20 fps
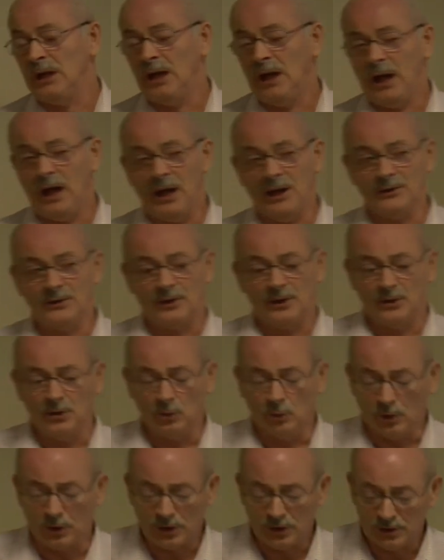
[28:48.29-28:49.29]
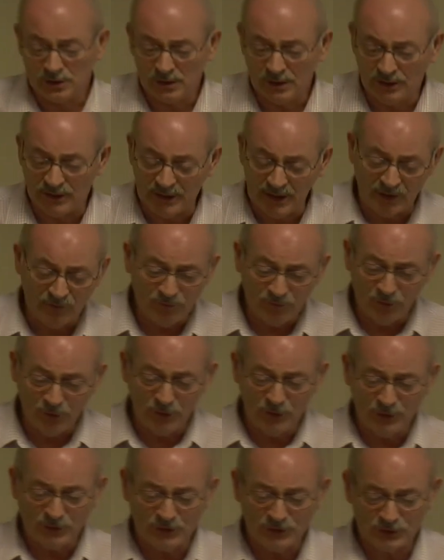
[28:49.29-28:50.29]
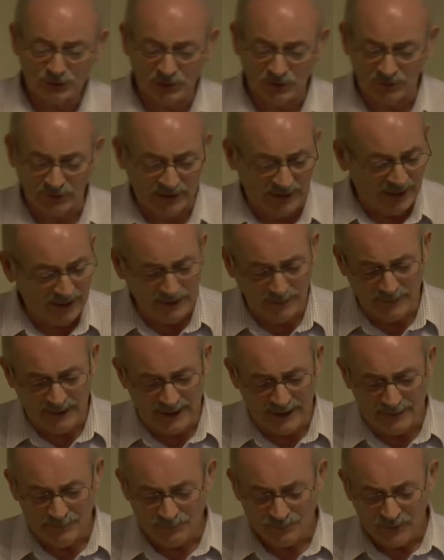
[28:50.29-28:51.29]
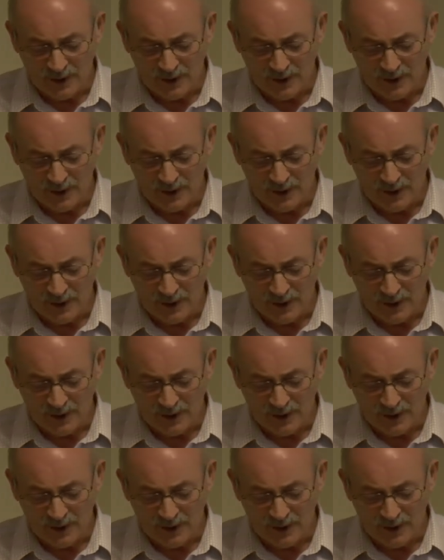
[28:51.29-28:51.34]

And the work and the influence of the enemy,